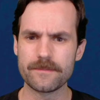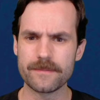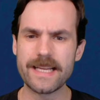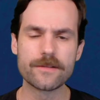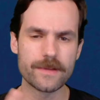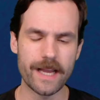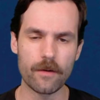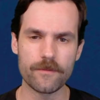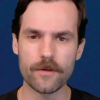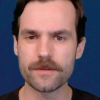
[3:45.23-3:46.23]
is really
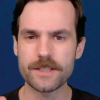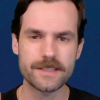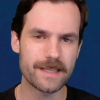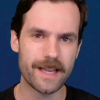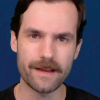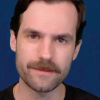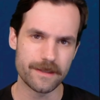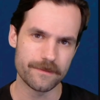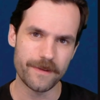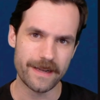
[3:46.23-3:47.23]
helpful. Just
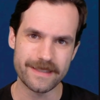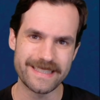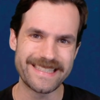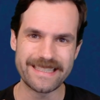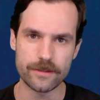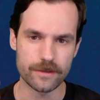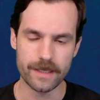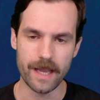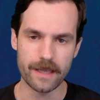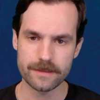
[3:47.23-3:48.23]
the fact that it's easier to
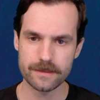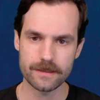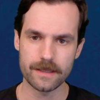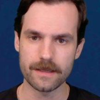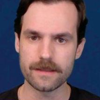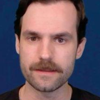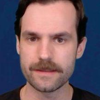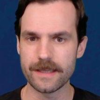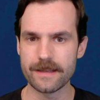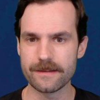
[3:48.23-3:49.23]
cast
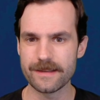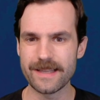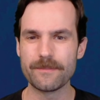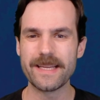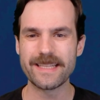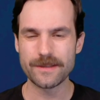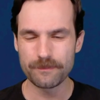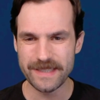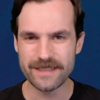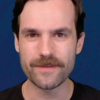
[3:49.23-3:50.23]
than being
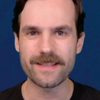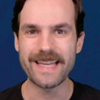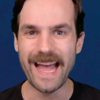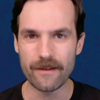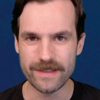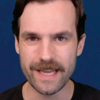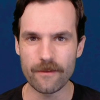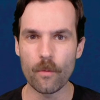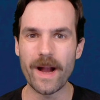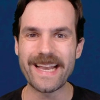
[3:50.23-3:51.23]
specifically having to have
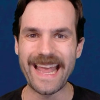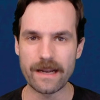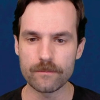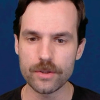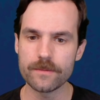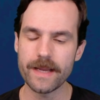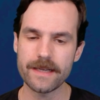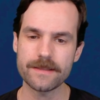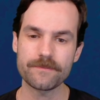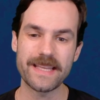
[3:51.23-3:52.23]
white and blue
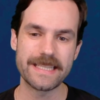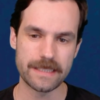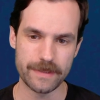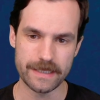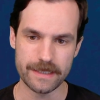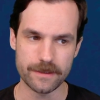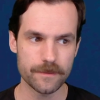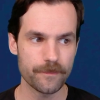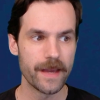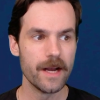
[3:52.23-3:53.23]
mana is a big
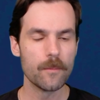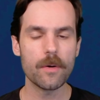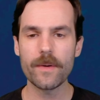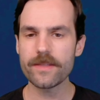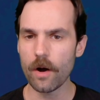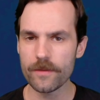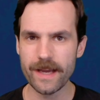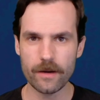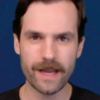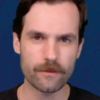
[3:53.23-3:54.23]
deal. But with all
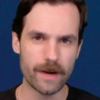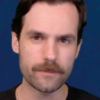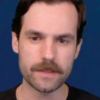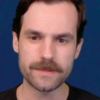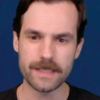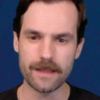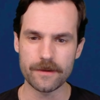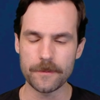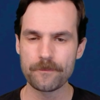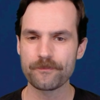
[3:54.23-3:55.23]
that kind of wrapped up
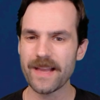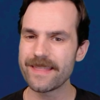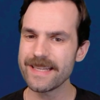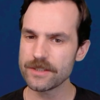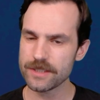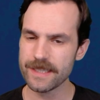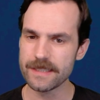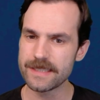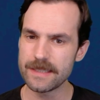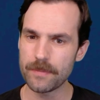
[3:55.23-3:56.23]
together, I think it's just like a
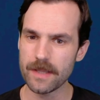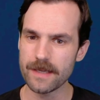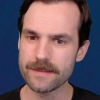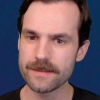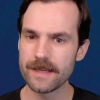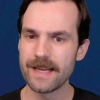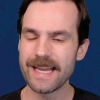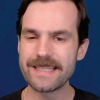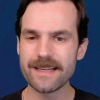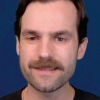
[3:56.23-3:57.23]
C+.
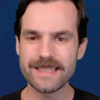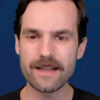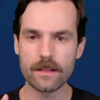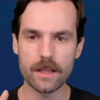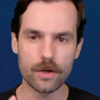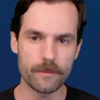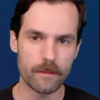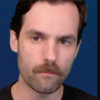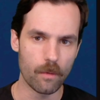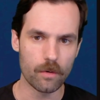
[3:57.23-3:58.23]
It does need a little
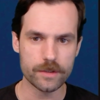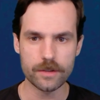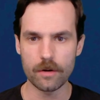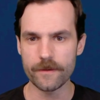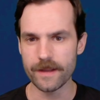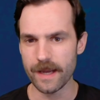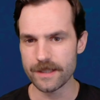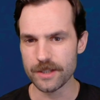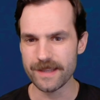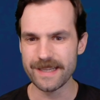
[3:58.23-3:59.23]
bit more to go over the
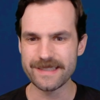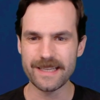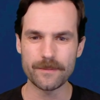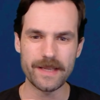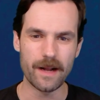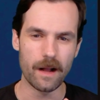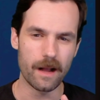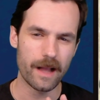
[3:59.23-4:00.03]
edge. I think it's going to be a